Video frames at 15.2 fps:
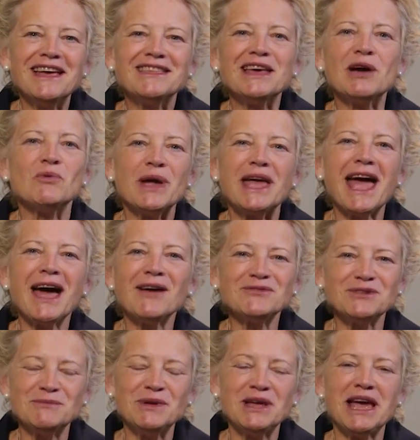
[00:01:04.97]
that we have
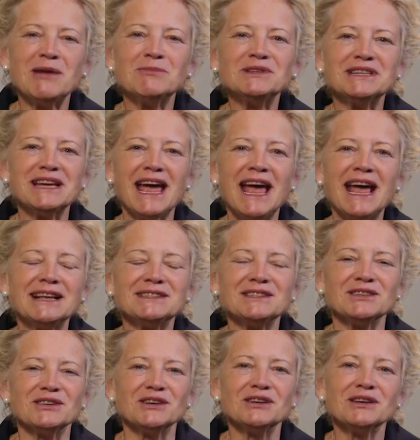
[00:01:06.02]
to be able to
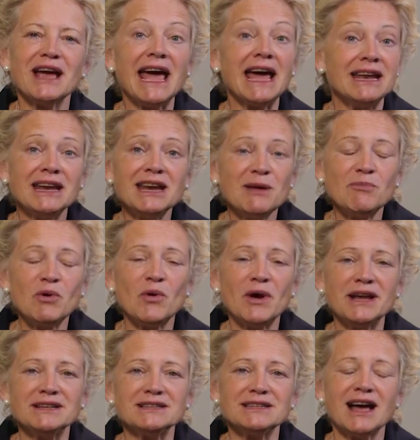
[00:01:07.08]
answer at any
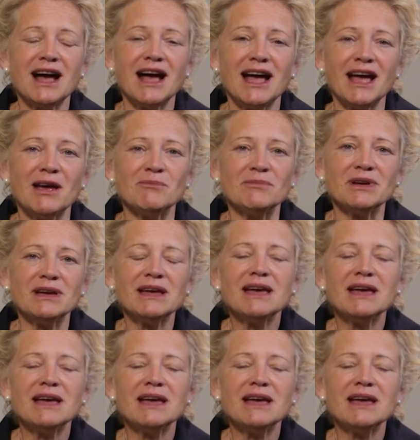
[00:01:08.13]
point in time.